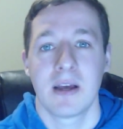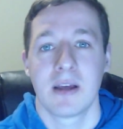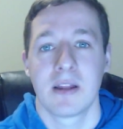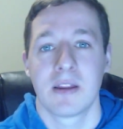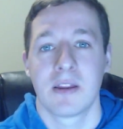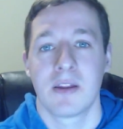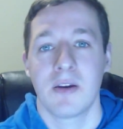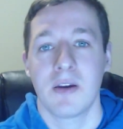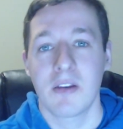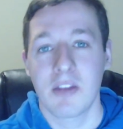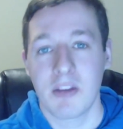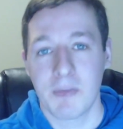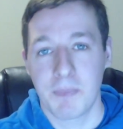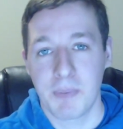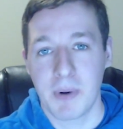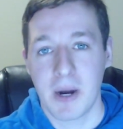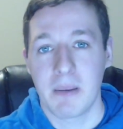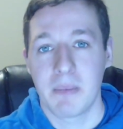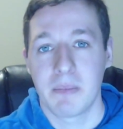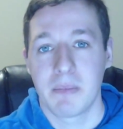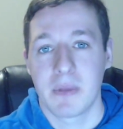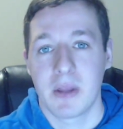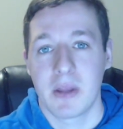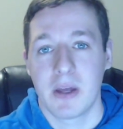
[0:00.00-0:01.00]
There is a
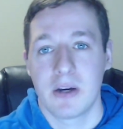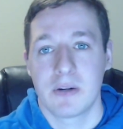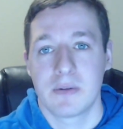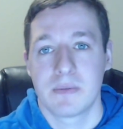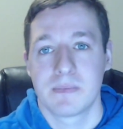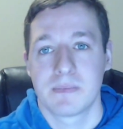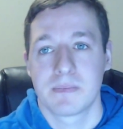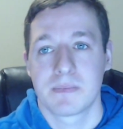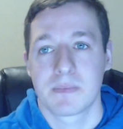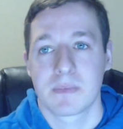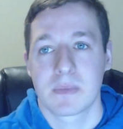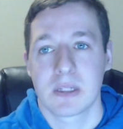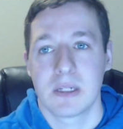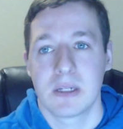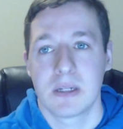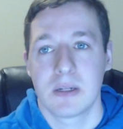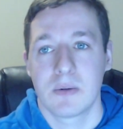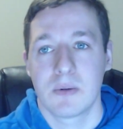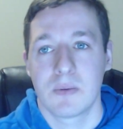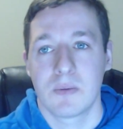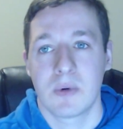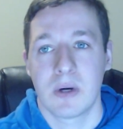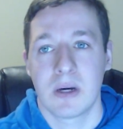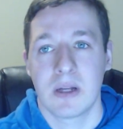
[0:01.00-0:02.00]
problem though.
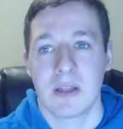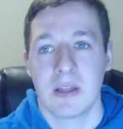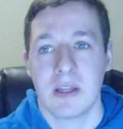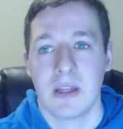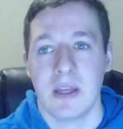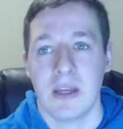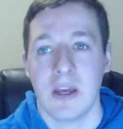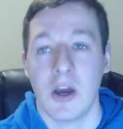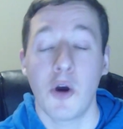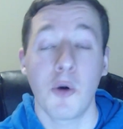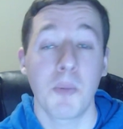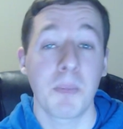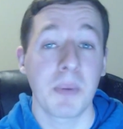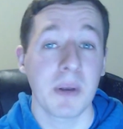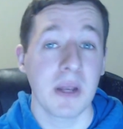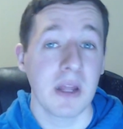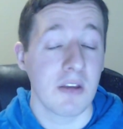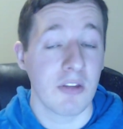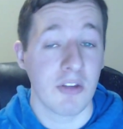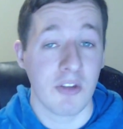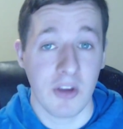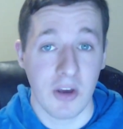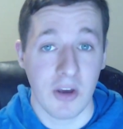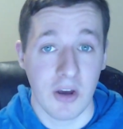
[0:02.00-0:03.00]
While the opening
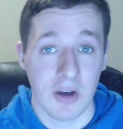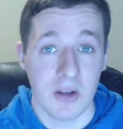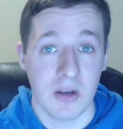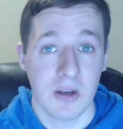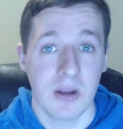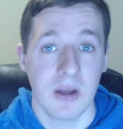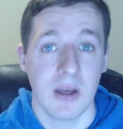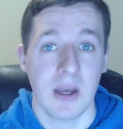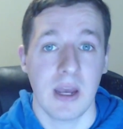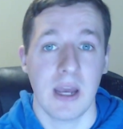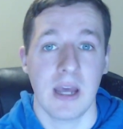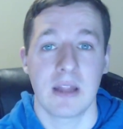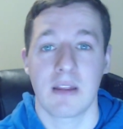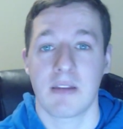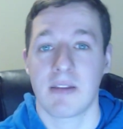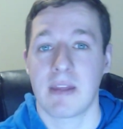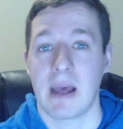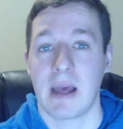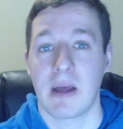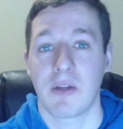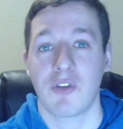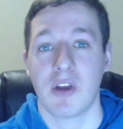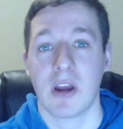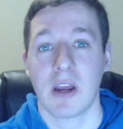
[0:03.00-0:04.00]
is good and the
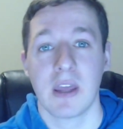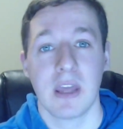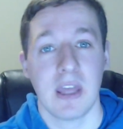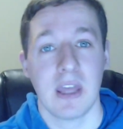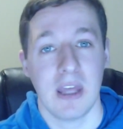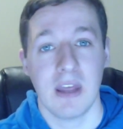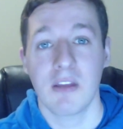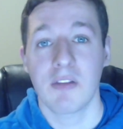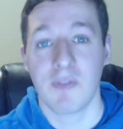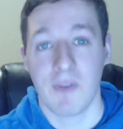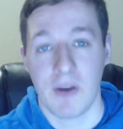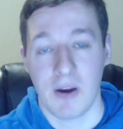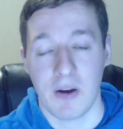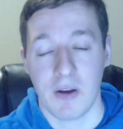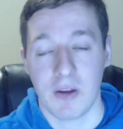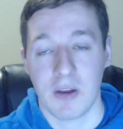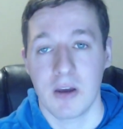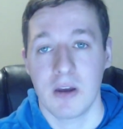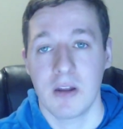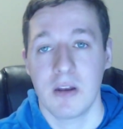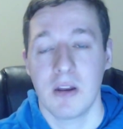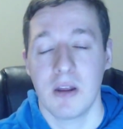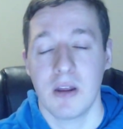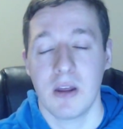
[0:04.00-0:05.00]
soundtrack is very
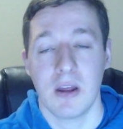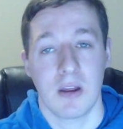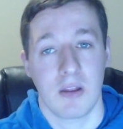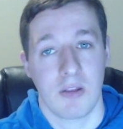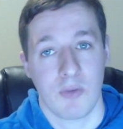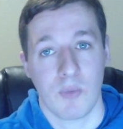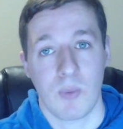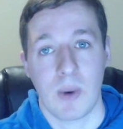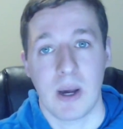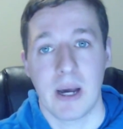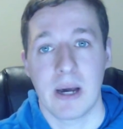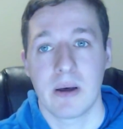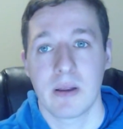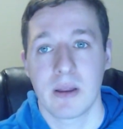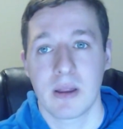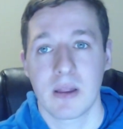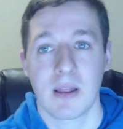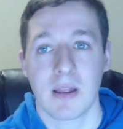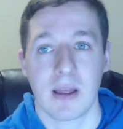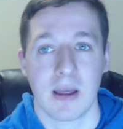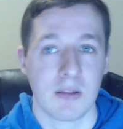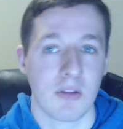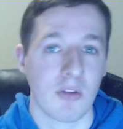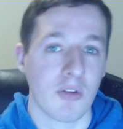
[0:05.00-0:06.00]
good as well, is
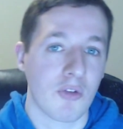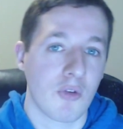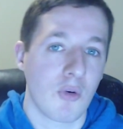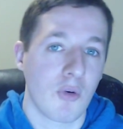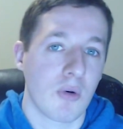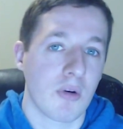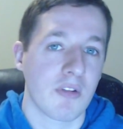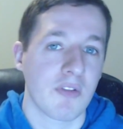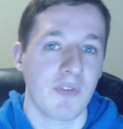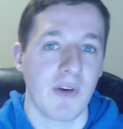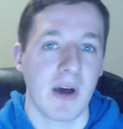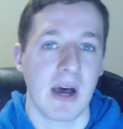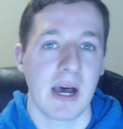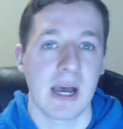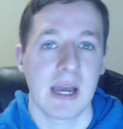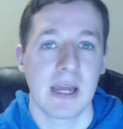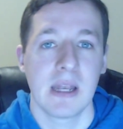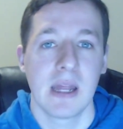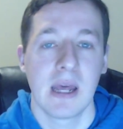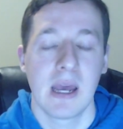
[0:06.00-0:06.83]
like the score is fine.